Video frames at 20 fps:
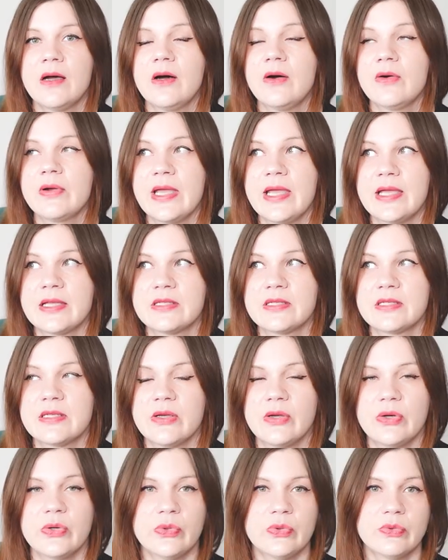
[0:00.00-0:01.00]
Okay,
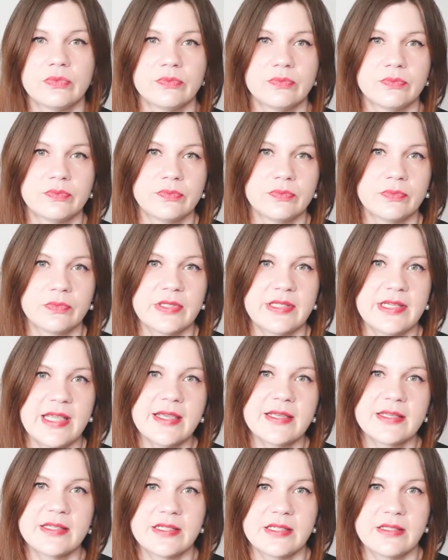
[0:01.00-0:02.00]
so
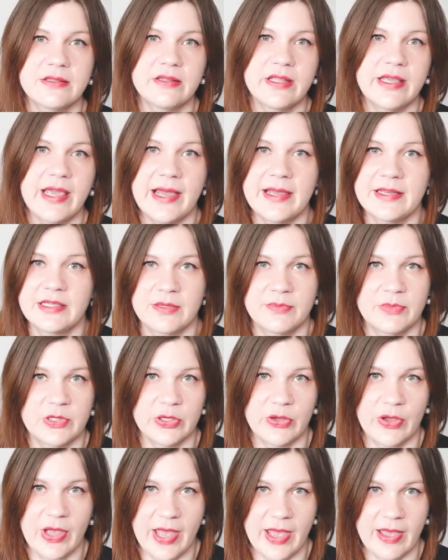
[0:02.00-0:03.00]
take the
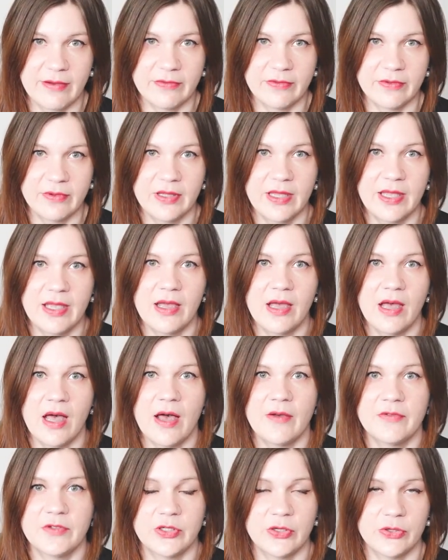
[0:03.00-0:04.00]
items you have
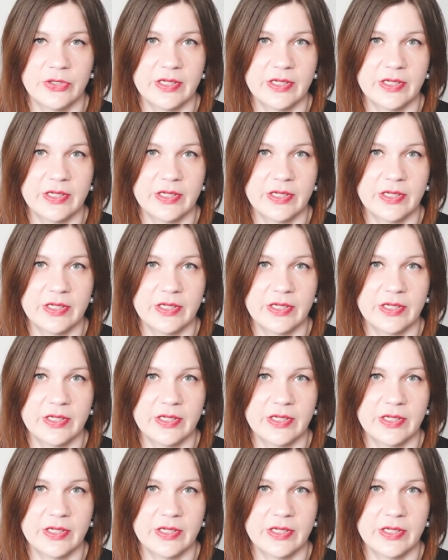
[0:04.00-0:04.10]
after your